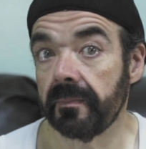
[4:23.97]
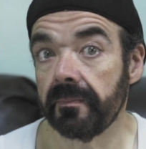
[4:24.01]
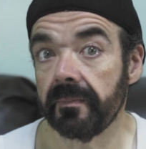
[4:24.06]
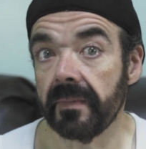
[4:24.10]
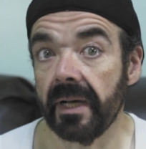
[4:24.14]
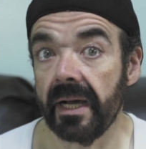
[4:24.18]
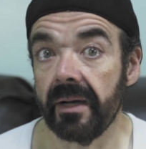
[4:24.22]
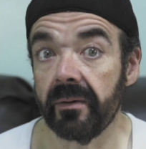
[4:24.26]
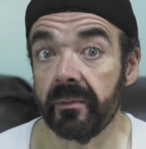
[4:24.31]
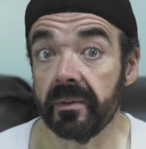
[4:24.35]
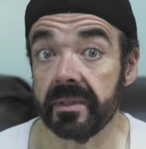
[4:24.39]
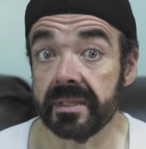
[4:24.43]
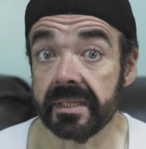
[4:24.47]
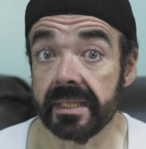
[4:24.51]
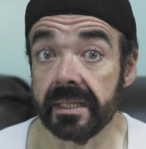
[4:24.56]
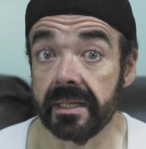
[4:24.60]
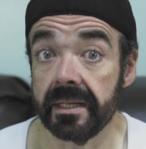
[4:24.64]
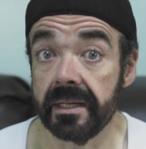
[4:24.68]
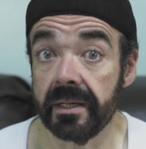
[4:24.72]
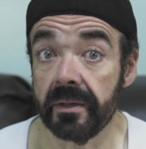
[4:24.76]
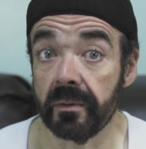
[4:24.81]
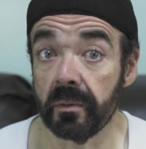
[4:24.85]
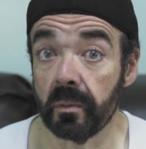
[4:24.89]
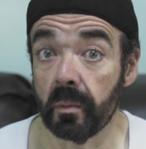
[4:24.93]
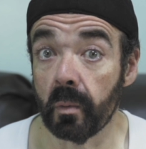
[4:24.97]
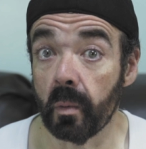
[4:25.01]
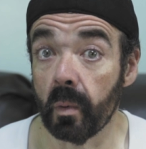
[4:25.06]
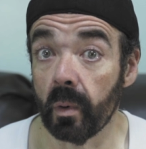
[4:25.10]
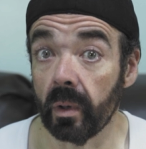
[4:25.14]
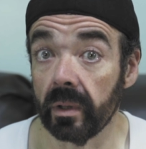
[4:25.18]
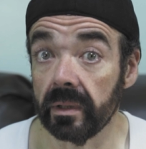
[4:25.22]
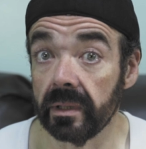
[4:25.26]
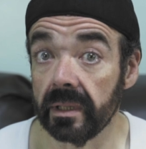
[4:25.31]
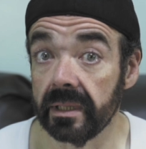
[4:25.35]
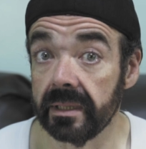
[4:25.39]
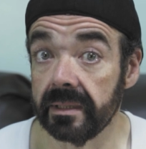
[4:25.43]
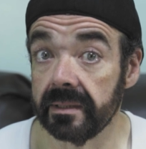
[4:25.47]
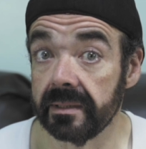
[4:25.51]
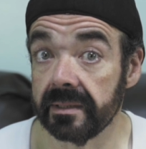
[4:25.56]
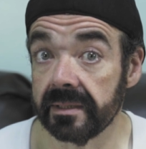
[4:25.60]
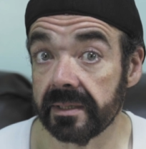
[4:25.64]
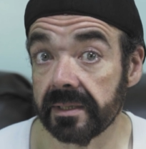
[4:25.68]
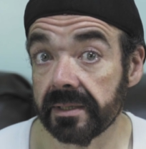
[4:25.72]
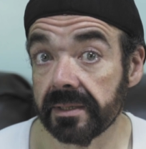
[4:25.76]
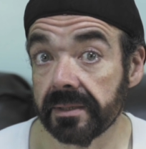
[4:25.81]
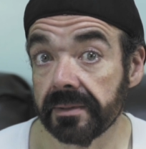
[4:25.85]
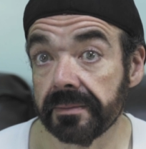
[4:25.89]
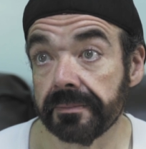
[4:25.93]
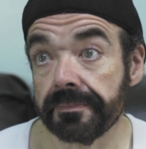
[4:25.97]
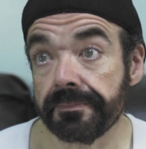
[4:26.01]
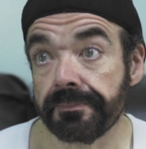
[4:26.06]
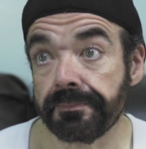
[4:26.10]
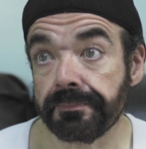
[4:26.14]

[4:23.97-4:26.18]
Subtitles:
I was in New Orleans,